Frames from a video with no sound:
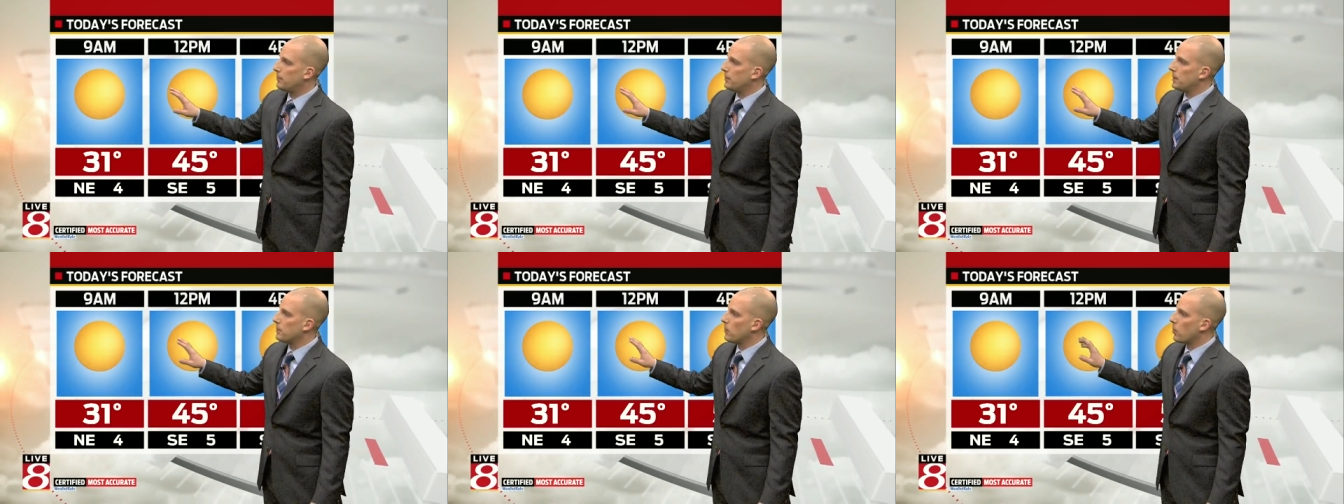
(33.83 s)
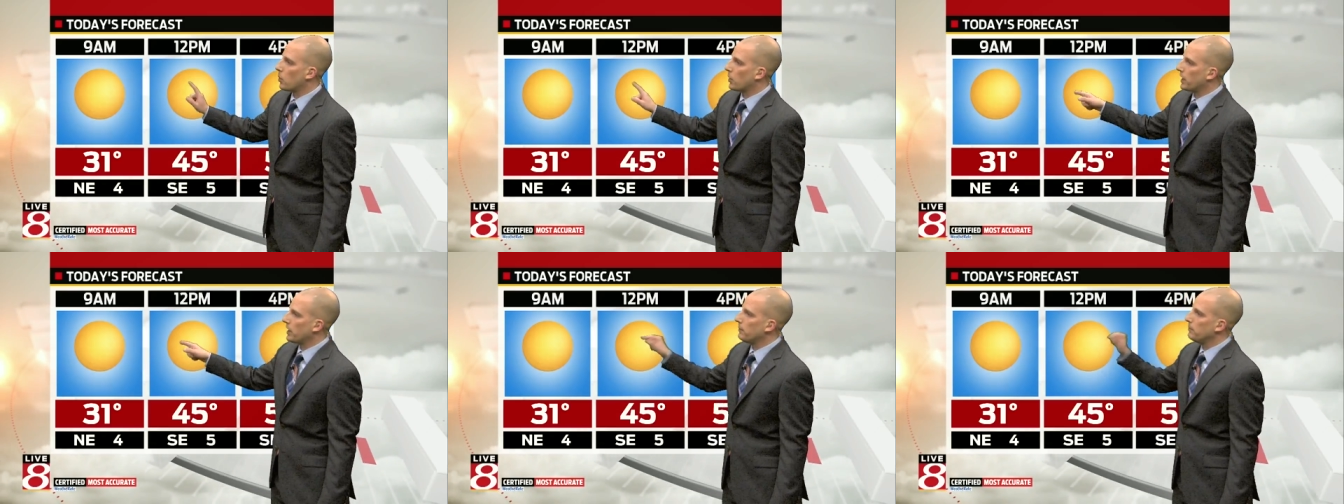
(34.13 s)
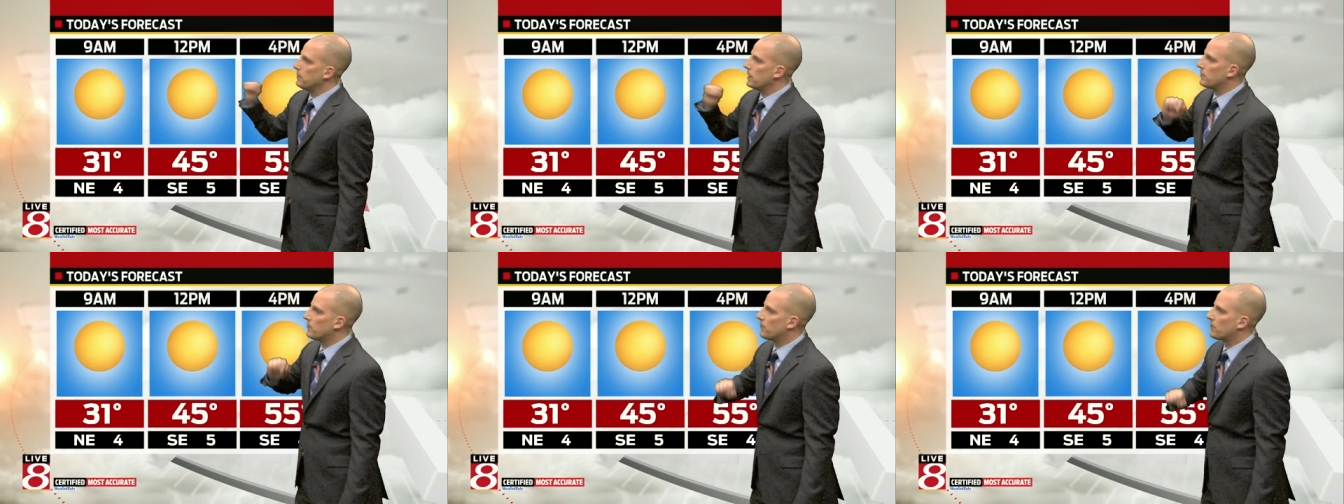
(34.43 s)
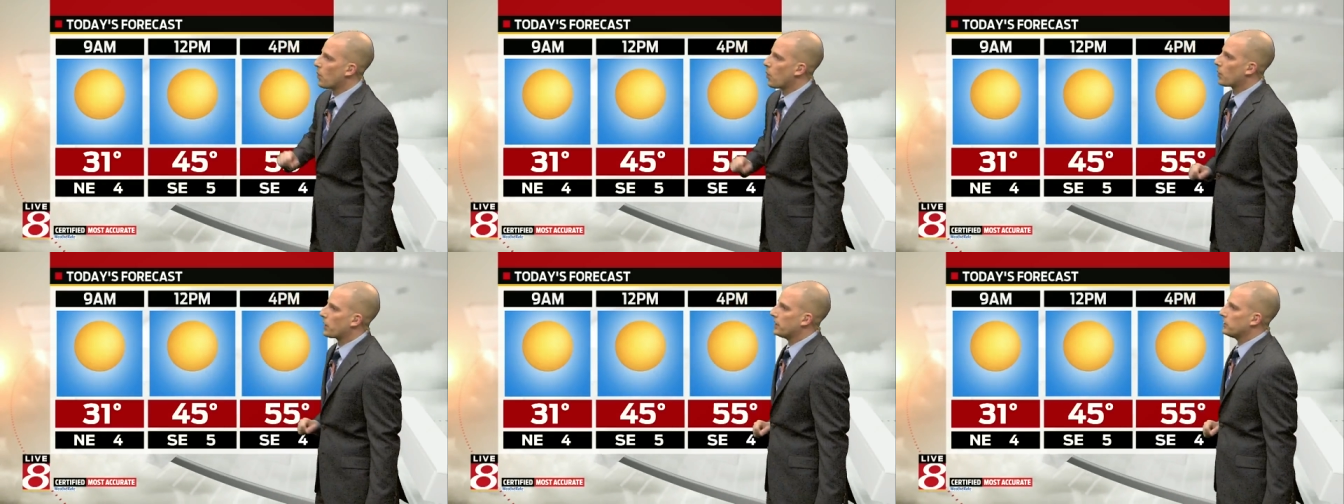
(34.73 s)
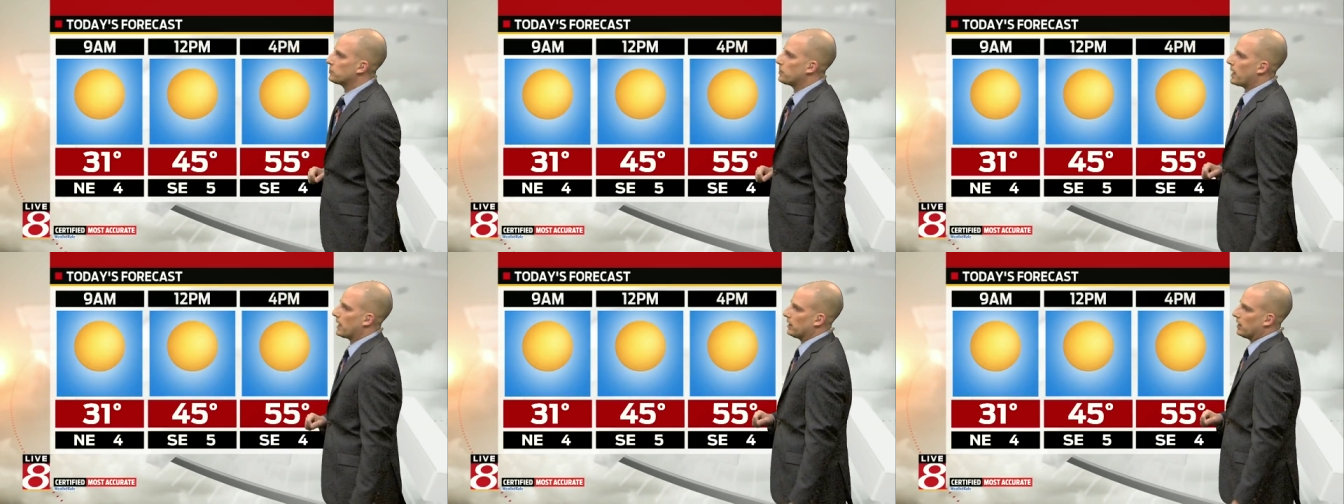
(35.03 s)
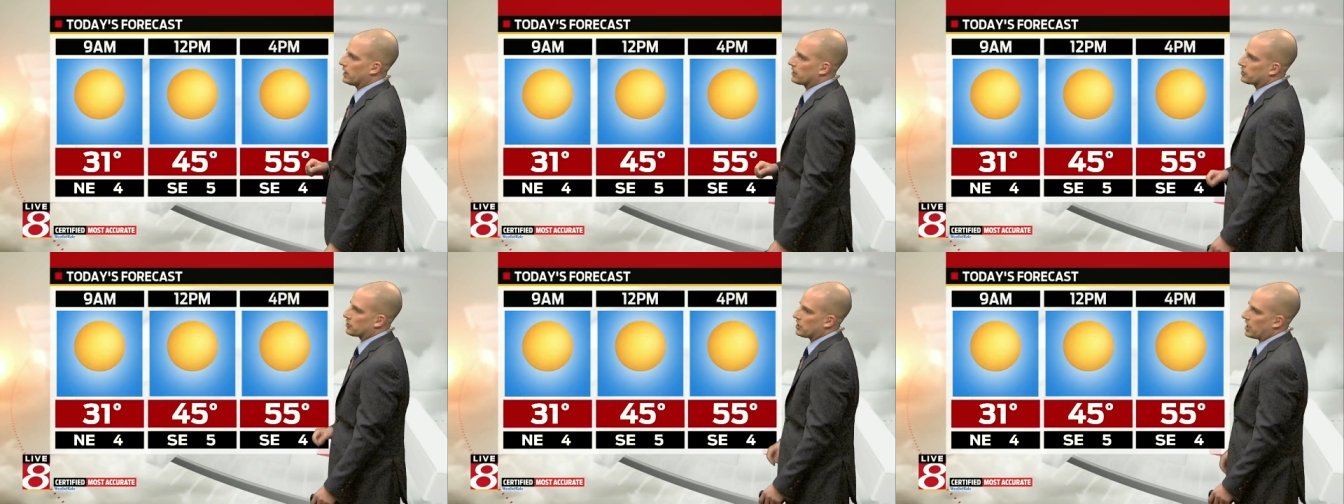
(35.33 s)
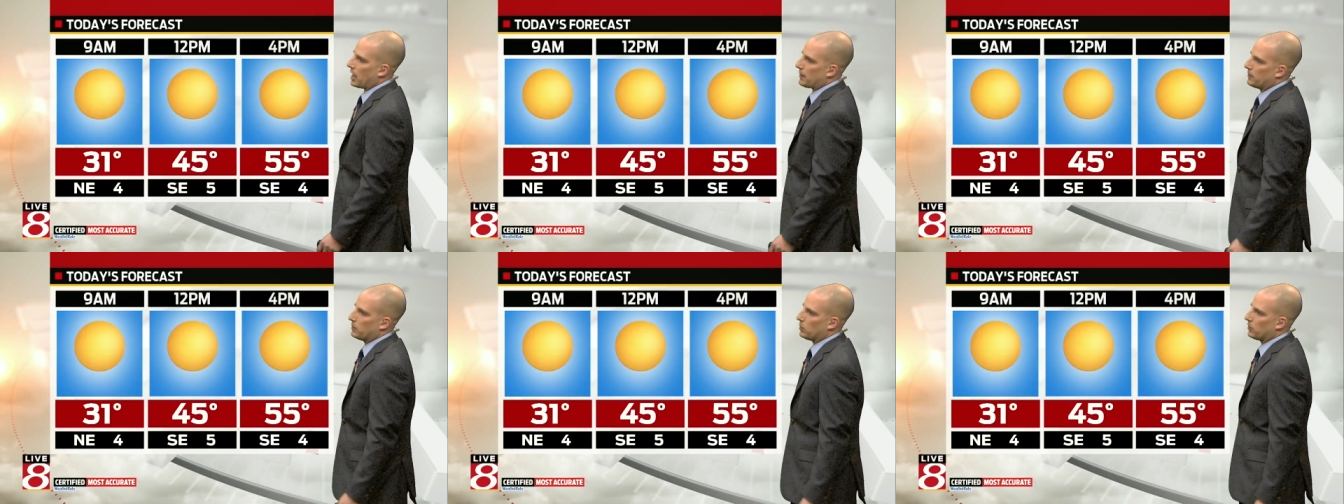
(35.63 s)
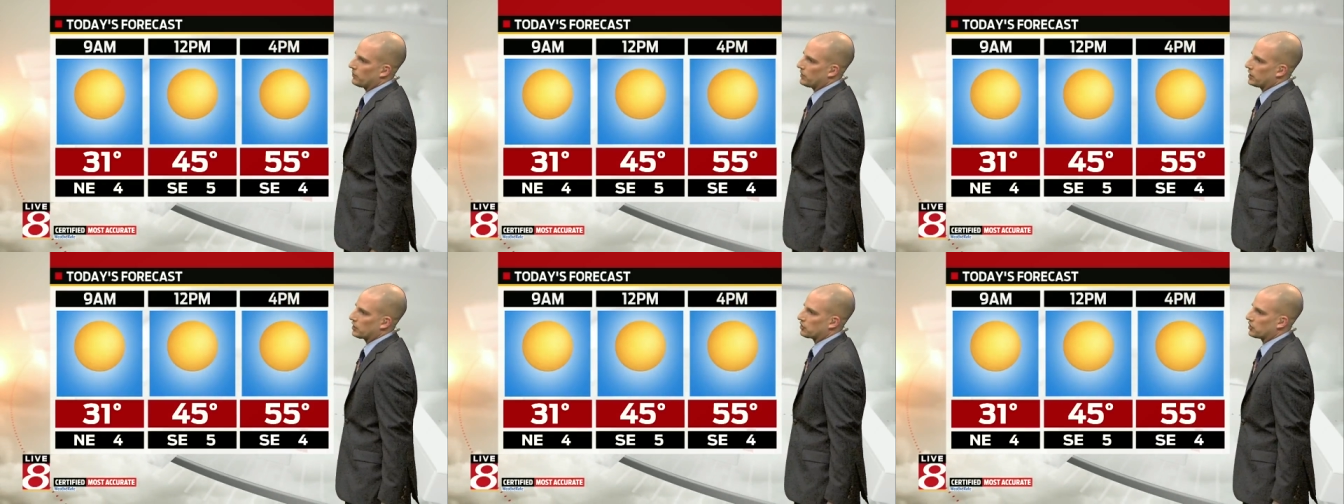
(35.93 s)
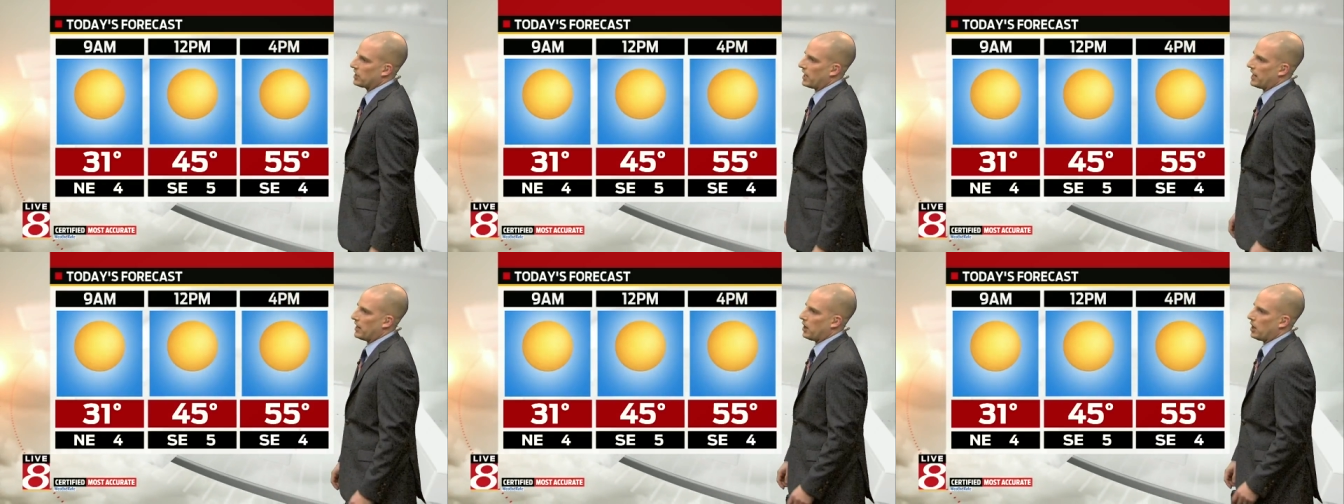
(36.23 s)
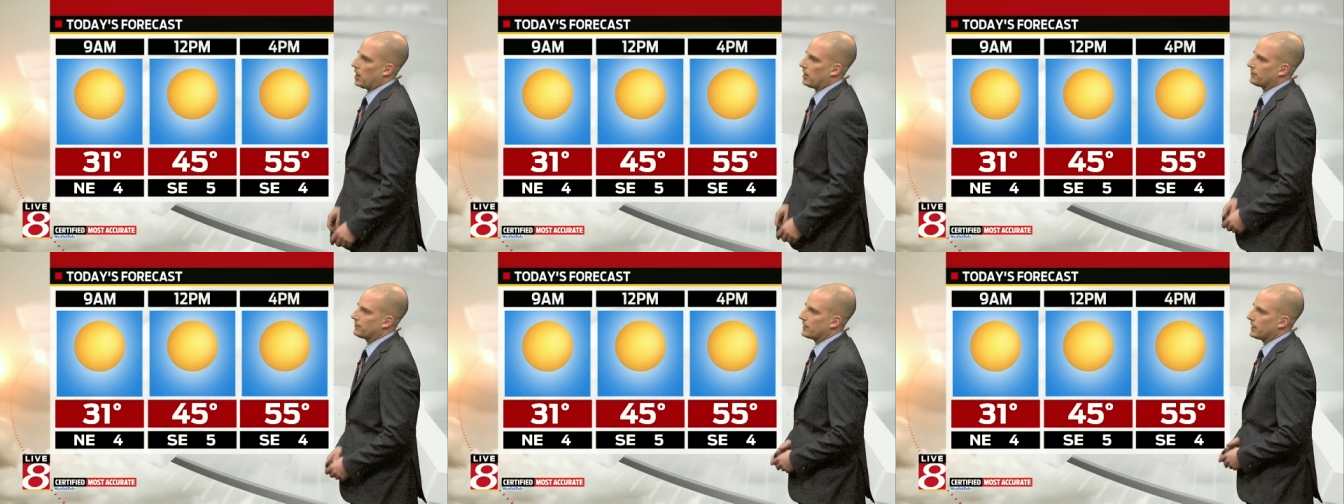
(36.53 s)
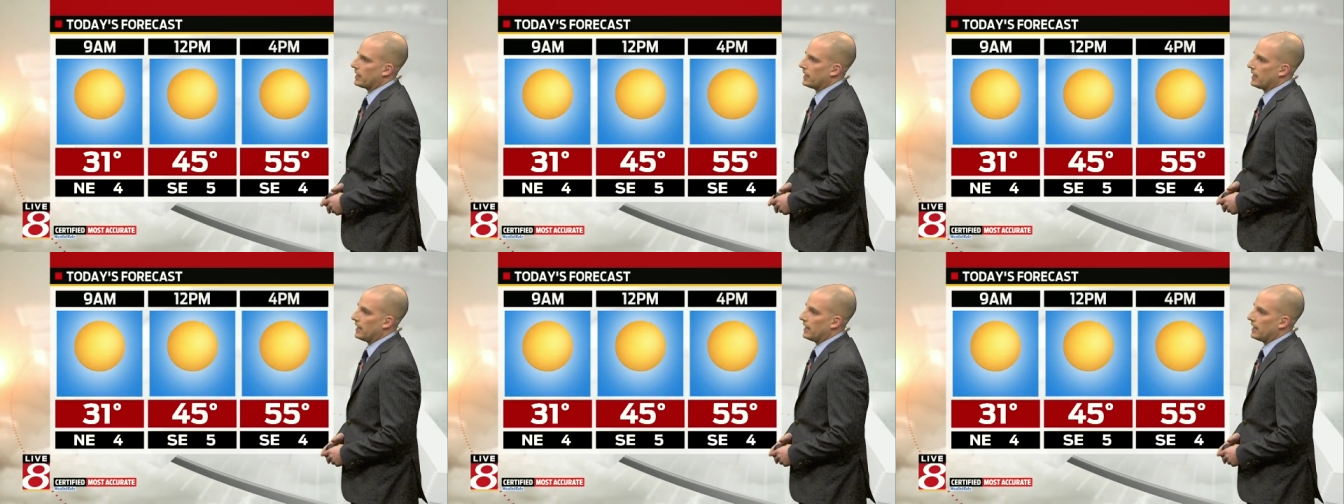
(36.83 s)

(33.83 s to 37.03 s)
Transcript: mid-morning, mid-40s by lunchtime, and we'll finish the day off